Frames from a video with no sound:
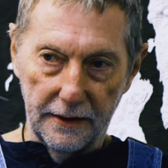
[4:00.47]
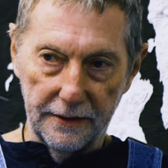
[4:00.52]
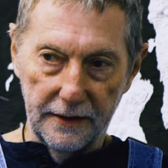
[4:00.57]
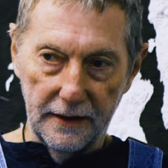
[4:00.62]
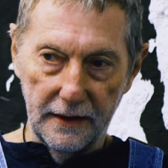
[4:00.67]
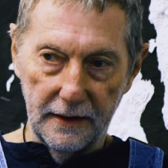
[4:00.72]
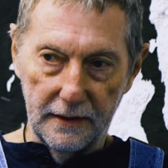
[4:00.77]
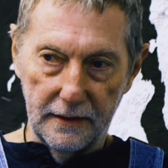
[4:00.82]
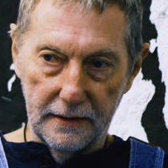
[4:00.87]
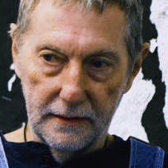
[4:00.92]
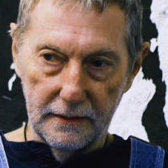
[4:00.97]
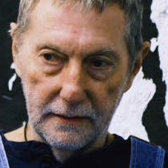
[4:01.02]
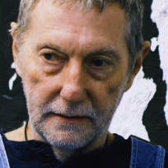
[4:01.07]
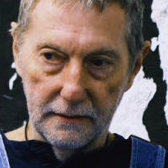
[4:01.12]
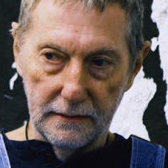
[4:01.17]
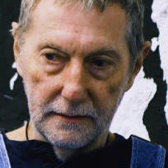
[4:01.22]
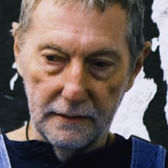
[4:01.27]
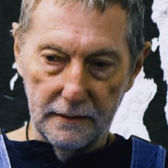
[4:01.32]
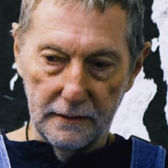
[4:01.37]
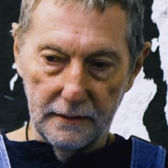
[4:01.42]
I think
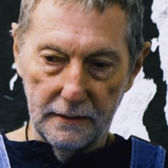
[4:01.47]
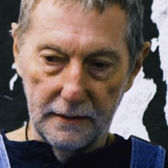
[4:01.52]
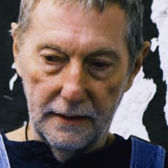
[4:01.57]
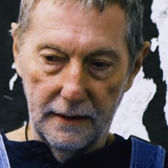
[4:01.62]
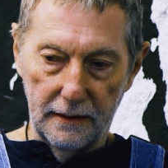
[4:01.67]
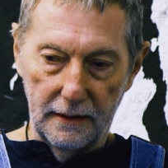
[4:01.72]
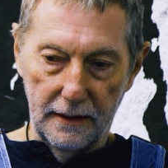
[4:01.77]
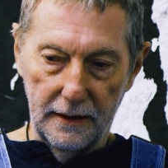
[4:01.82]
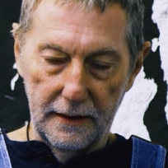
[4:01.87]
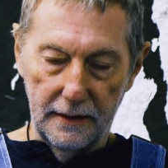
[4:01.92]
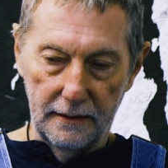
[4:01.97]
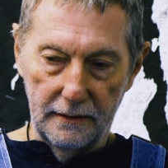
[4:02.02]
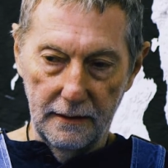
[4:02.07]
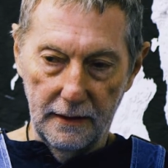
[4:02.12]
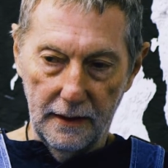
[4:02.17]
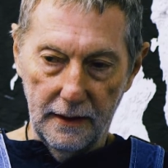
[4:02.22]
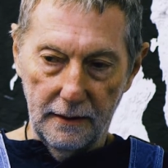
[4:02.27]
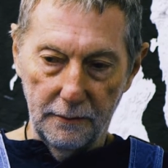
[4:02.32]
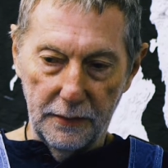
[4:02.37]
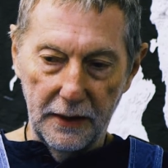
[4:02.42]
he
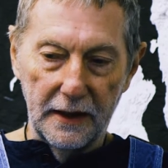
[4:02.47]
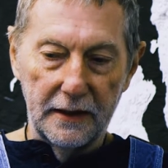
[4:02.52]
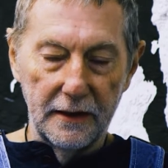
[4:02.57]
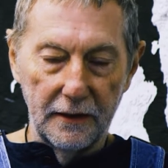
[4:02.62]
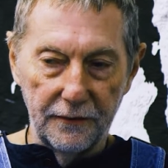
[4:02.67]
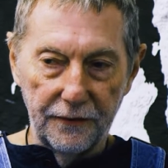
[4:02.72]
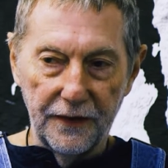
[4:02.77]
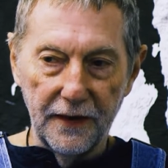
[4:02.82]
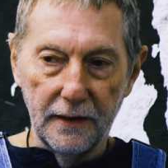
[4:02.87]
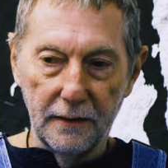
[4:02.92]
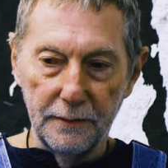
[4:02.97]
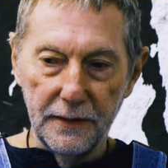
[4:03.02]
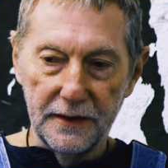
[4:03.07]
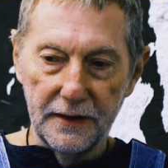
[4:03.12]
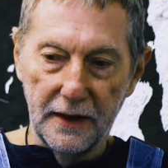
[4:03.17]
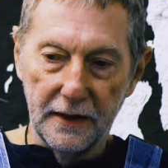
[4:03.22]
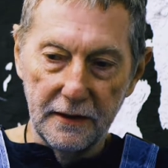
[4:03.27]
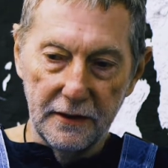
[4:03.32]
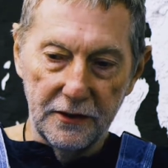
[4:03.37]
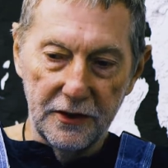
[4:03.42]
did feel
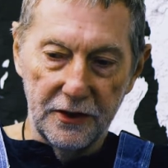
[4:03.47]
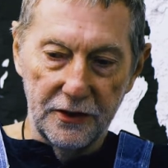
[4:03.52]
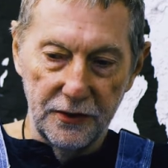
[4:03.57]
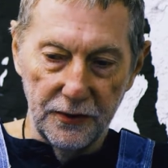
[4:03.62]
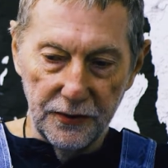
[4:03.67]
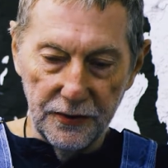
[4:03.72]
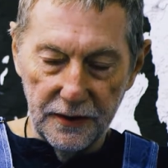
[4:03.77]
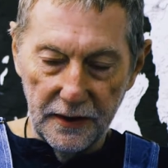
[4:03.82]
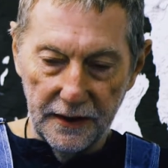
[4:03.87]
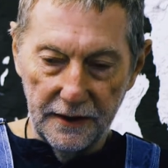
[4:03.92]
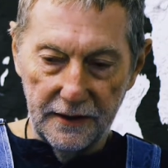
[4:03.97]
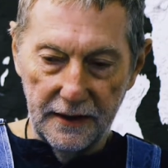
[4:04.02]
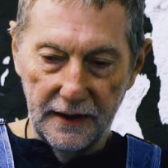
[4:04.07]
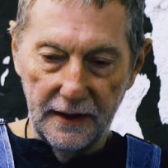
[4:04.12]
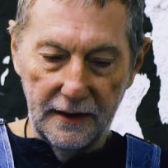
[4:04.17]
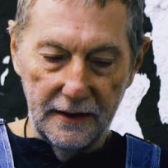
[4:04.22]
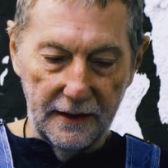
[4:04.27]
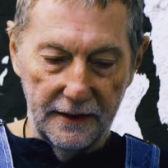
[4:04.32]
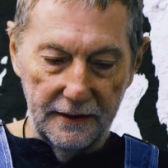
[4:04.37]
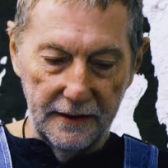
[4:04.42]
misunderstood. I
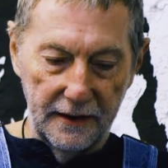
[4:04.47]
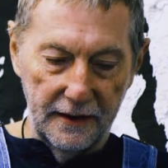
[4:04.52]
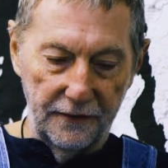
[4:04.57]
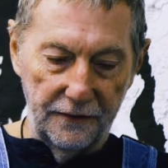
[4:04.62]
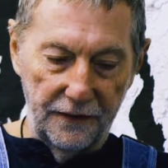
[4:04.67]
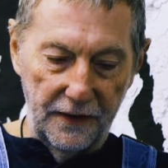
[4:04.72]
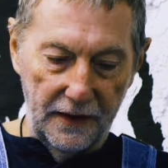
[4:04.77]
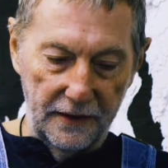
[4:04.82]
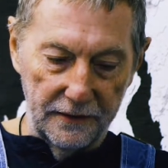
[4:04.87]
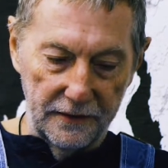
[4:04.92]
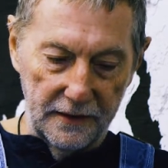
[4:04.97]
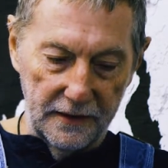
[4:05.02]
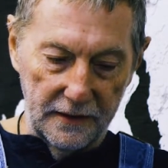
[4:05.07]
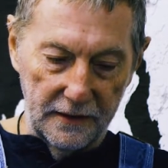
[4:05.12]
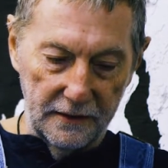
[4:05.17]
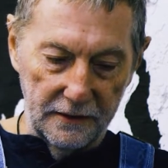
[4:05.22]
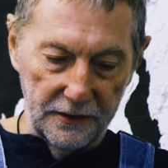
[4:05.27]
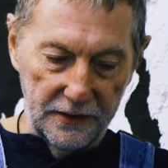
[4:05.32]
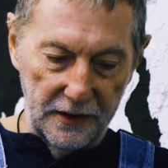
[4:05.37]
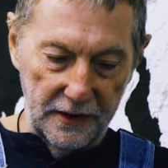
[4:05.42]
think he found that
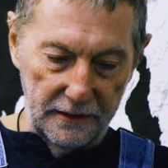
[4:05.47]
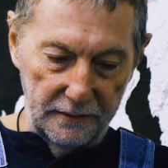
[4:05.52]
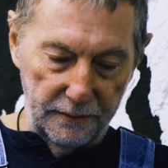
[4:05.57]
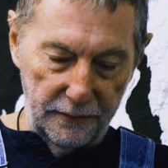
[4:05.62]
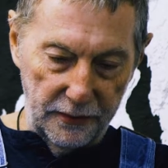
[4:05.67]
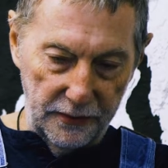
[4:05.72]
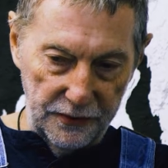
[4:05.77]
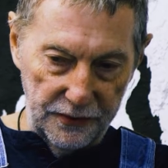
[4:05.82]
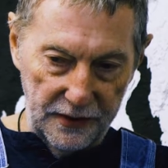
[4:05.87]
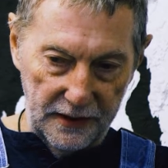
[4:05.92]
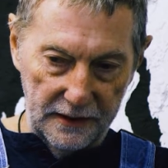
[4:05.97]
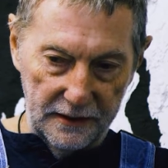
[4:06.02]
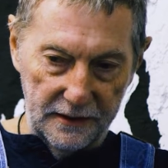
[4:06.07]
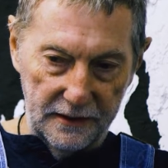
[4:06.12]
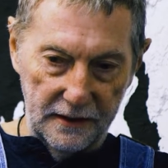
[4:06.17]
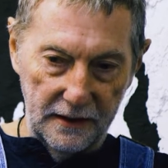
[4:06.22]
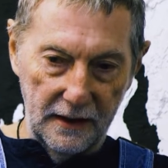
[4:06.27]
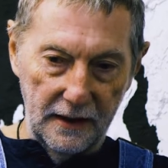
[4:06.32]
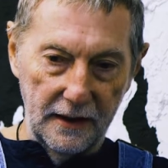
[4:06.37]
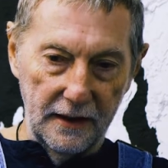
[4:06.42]
on certain
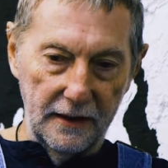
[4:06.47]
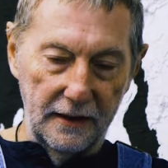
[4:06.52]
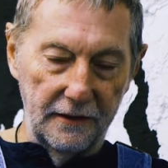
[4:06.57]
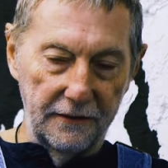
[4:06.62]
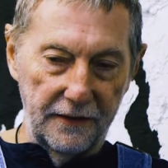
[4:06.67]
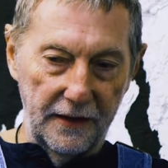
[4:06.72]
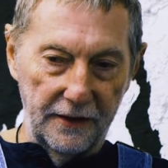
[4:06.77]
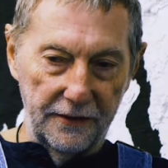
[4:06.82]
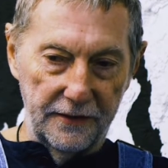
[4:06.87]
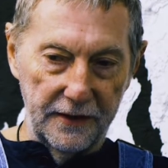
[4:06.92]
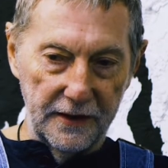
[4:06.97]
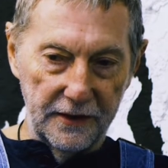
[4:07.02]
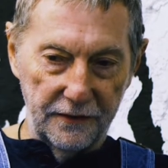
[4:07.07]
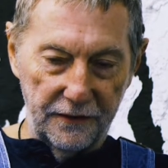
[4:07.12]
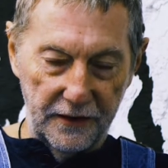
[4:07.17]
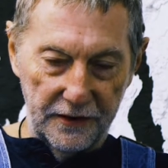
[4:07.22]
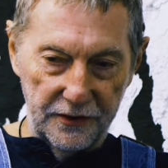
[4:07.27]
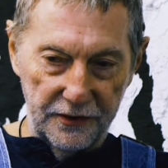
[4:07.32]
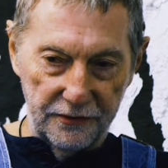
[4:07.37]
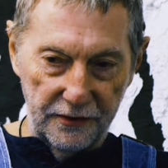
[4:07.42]
projects he found things
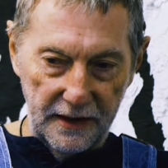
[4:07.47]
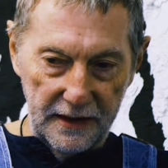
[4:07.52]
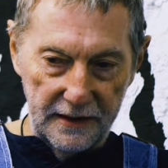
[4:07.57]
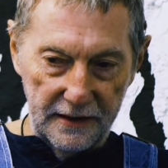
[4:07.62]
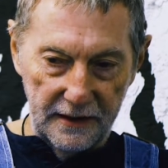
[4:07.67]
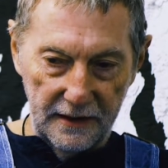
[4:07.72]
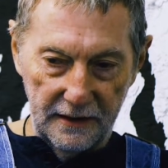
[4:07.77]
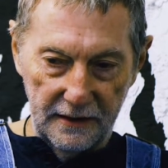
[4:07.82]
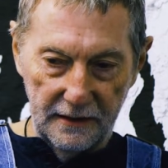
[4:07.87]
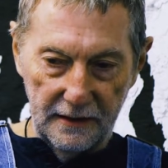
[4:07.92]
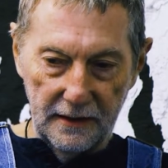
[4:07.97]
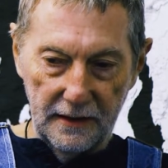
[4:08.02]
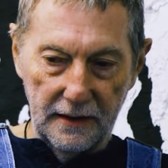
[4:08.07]
frustrating.